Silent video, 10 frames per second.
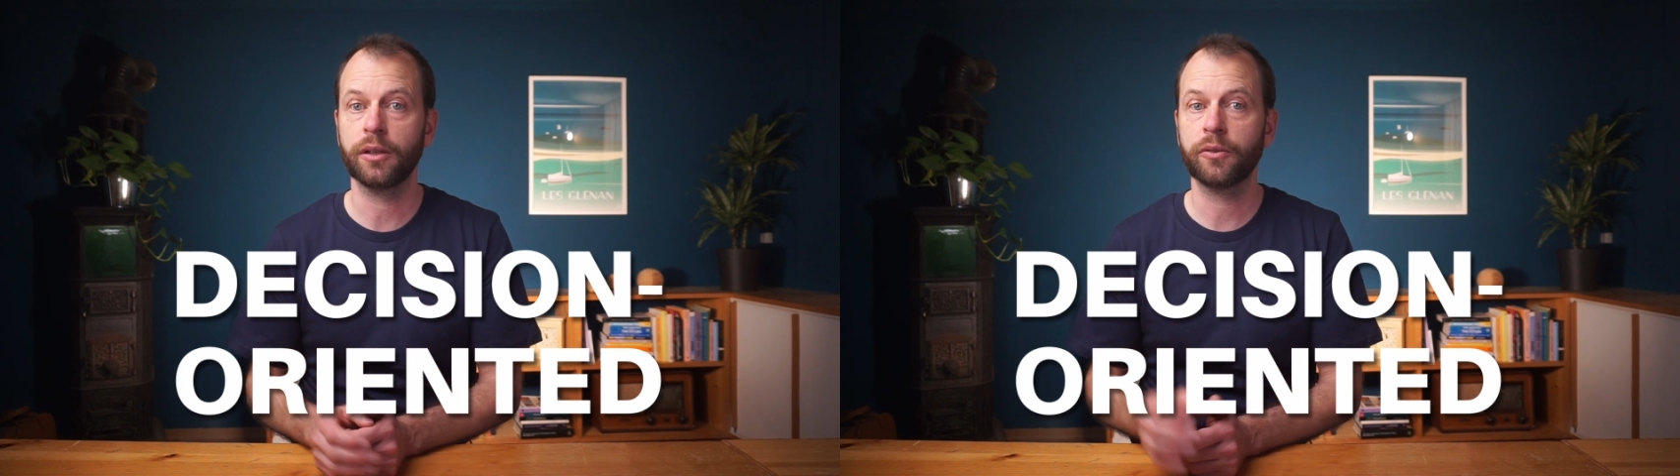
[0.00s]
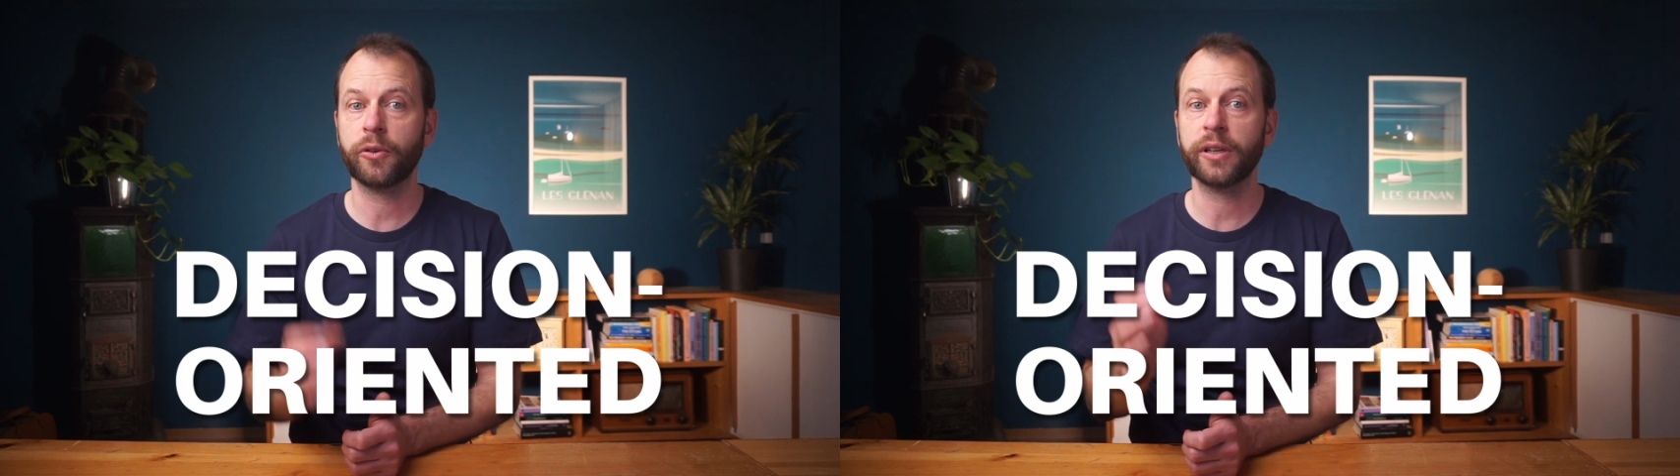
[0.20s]

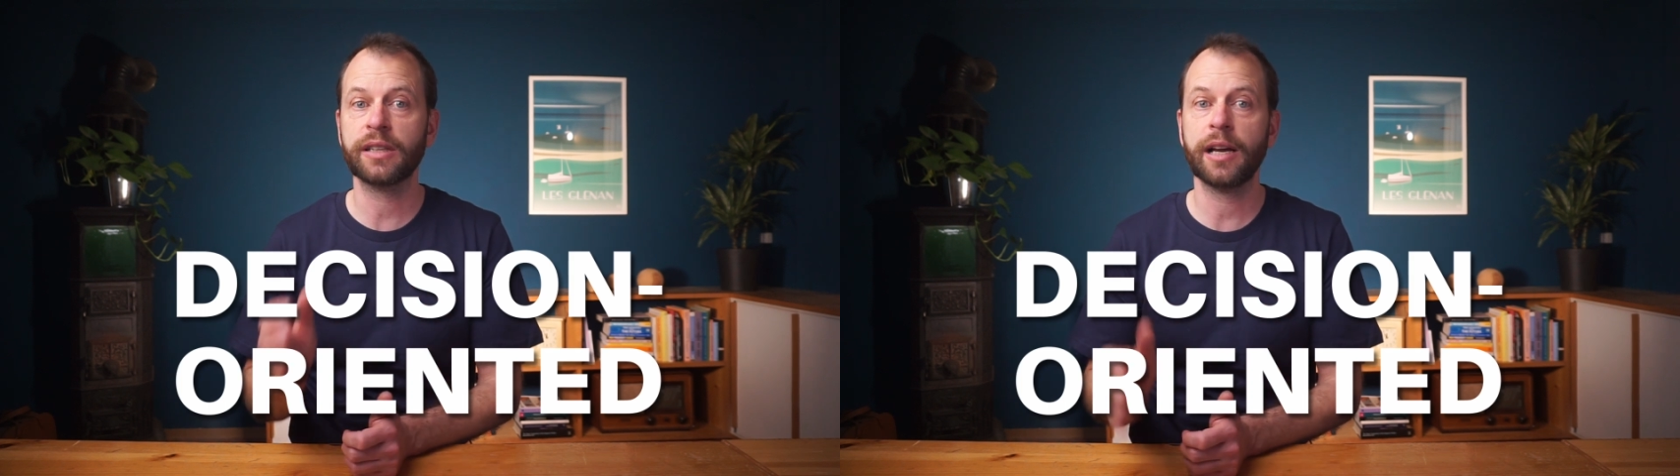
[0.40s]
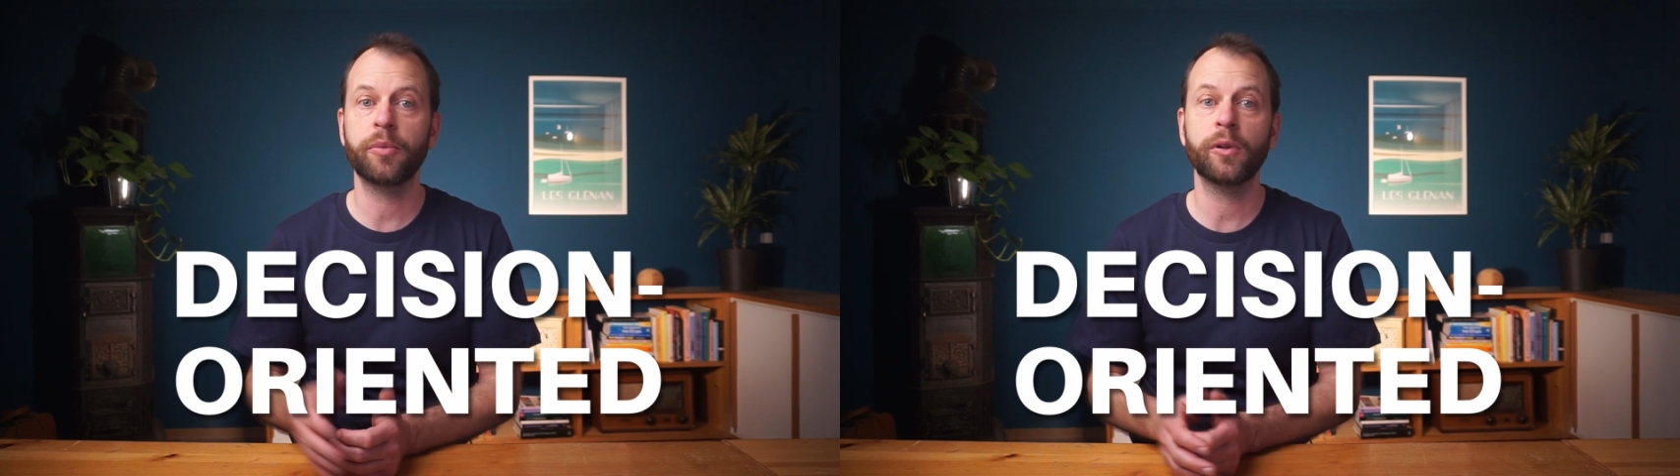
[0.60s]
For
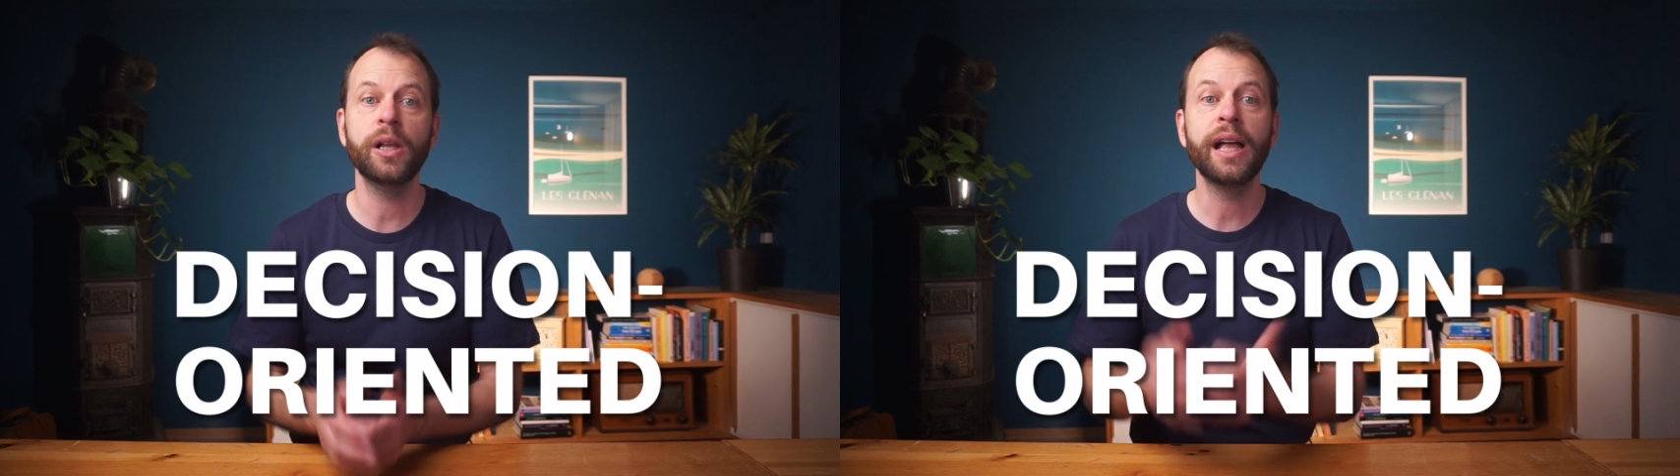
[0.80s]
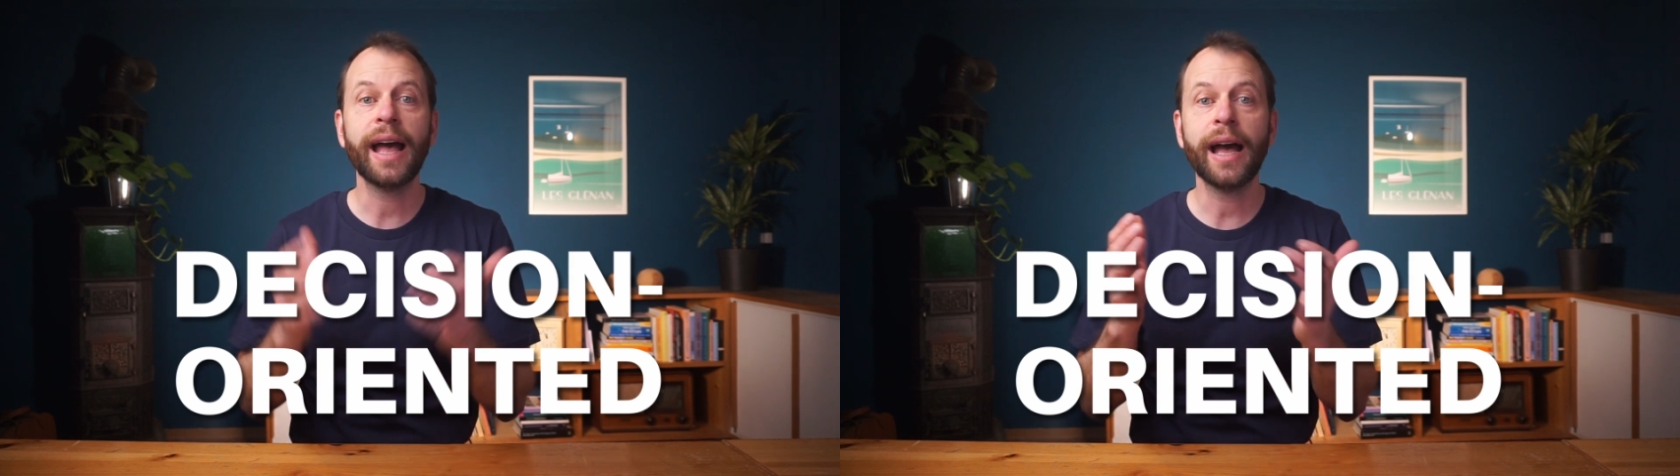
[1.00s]
example,
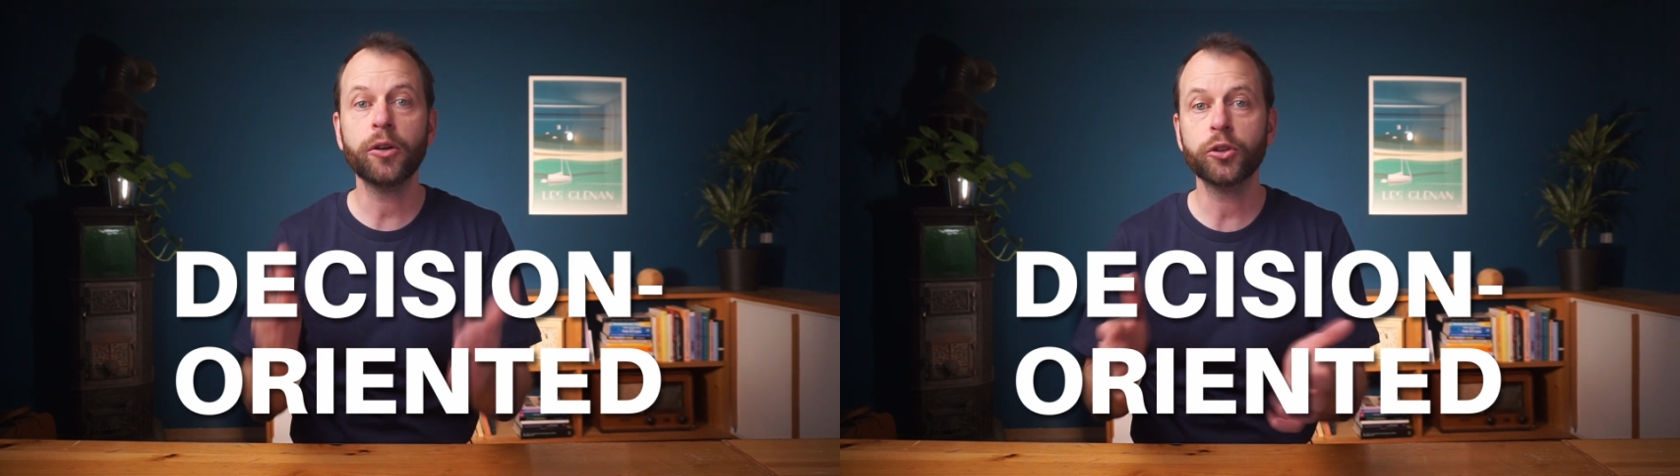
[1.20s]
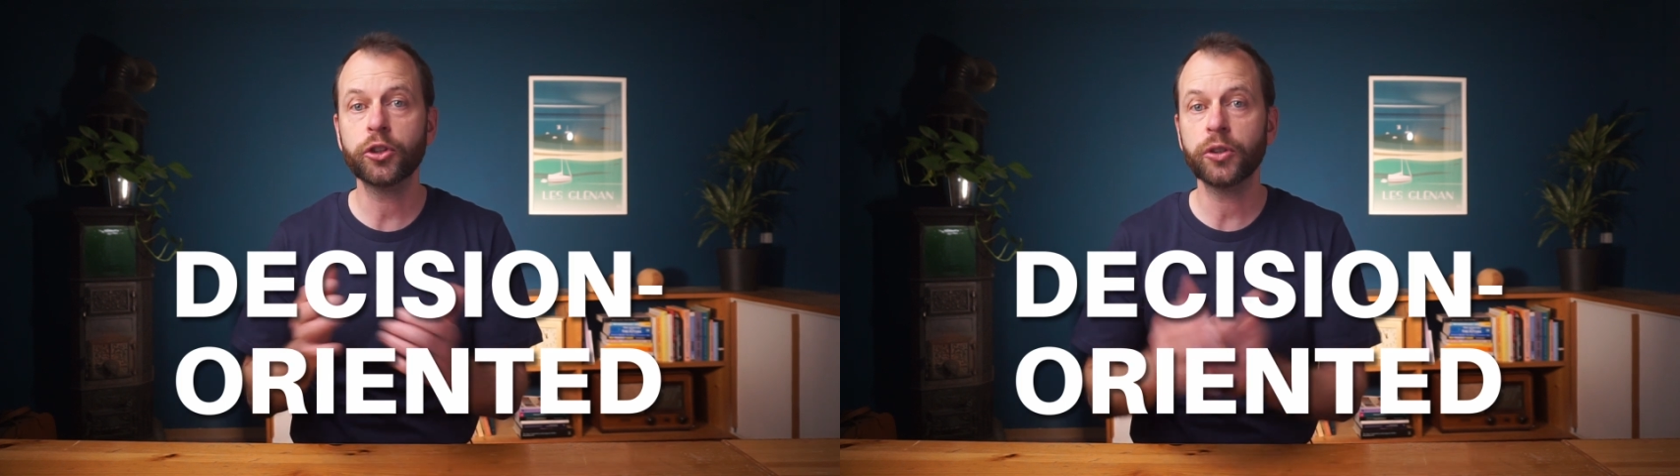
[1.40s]
how
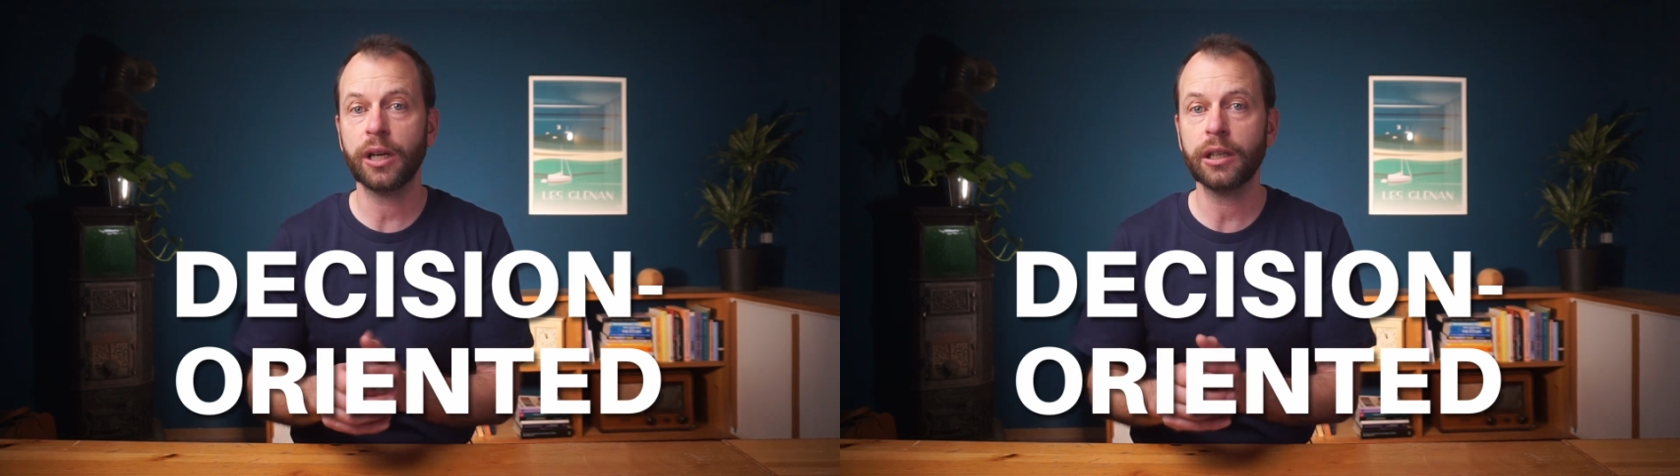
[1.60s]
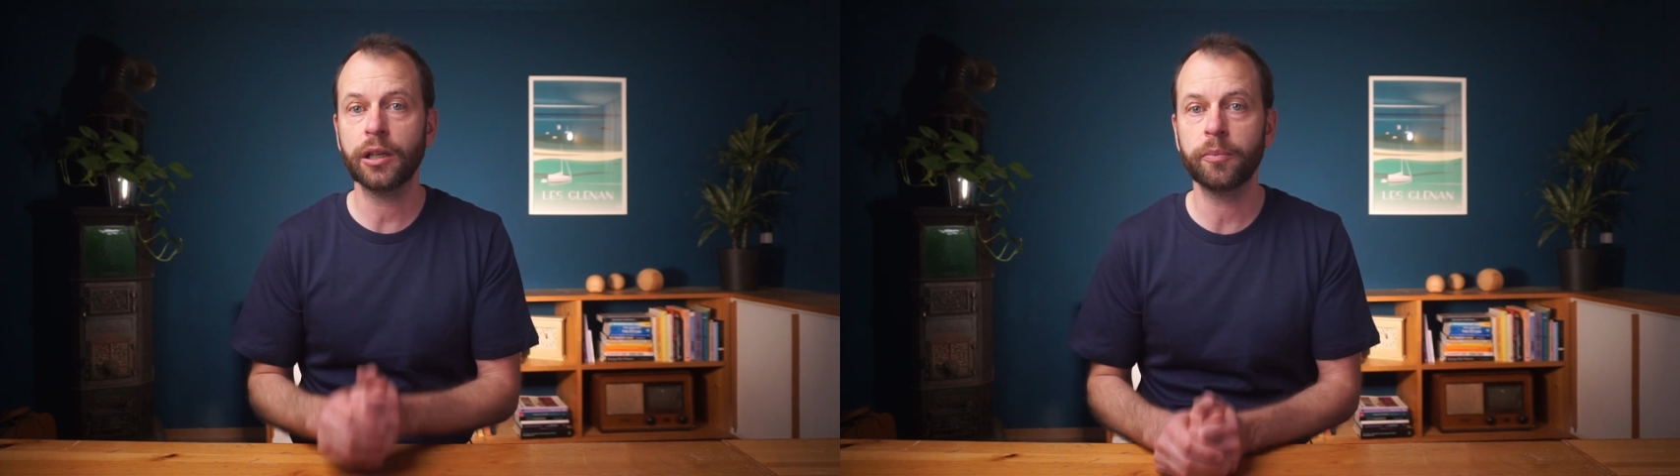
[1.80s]
should a
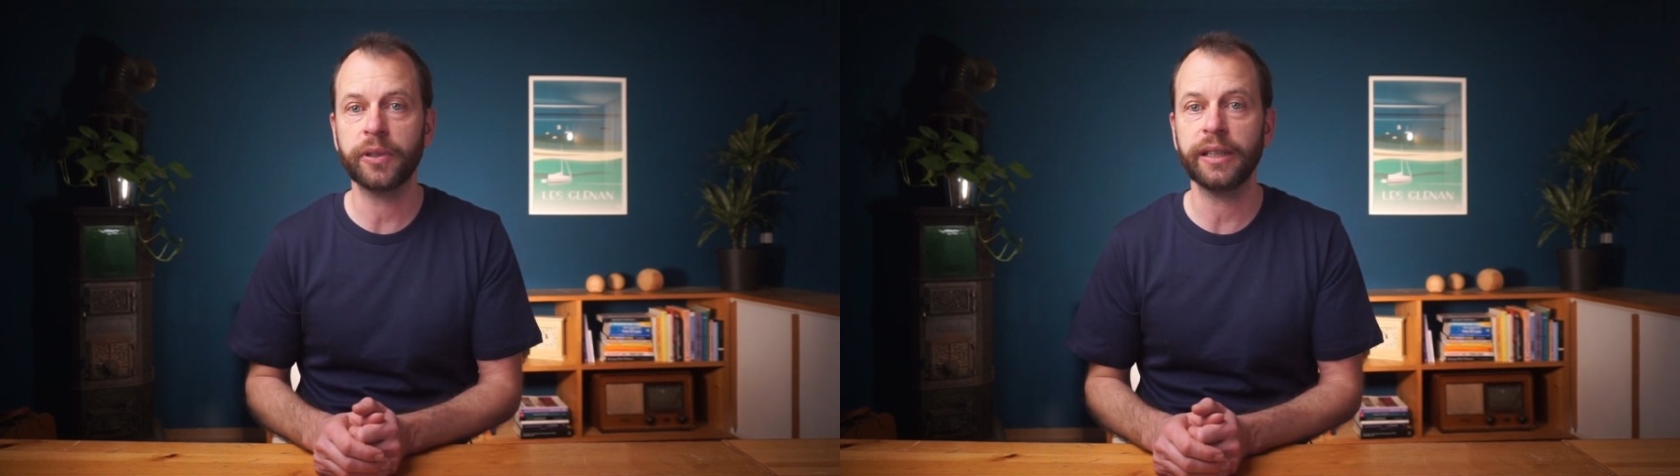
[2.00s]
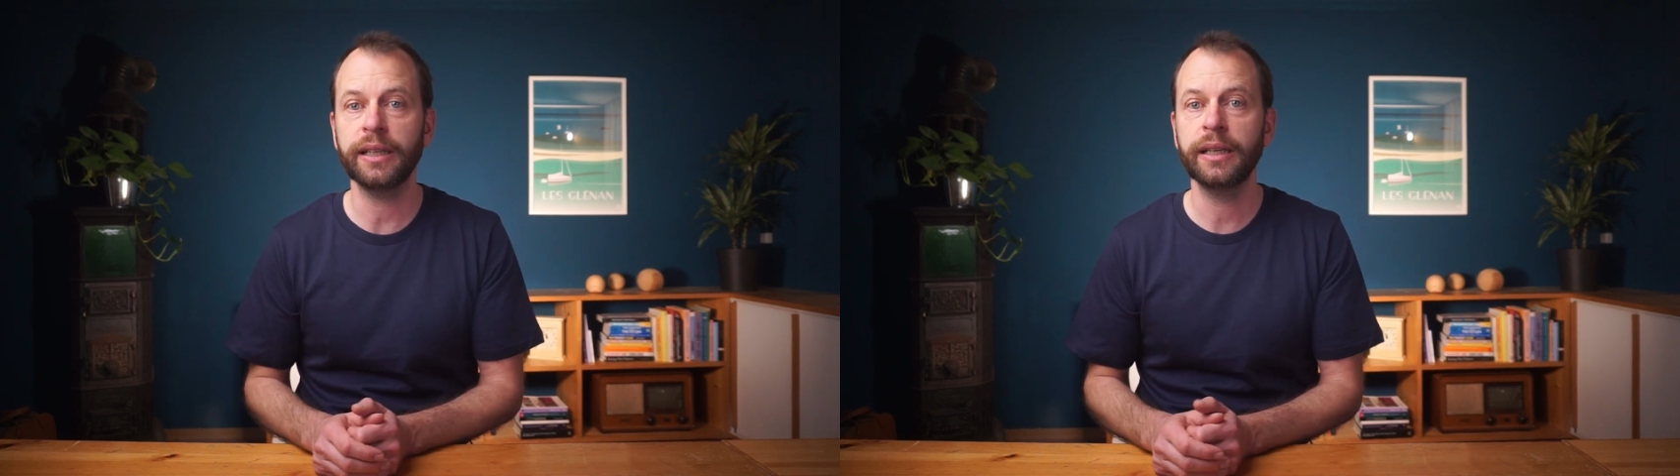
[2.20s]

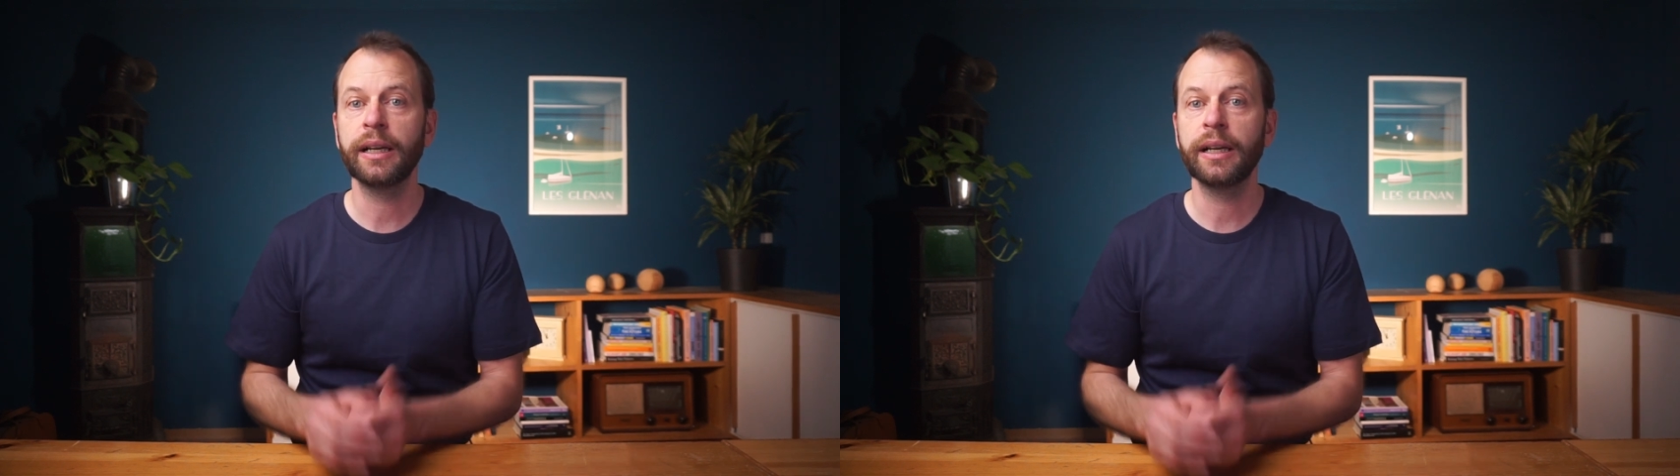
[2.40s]
company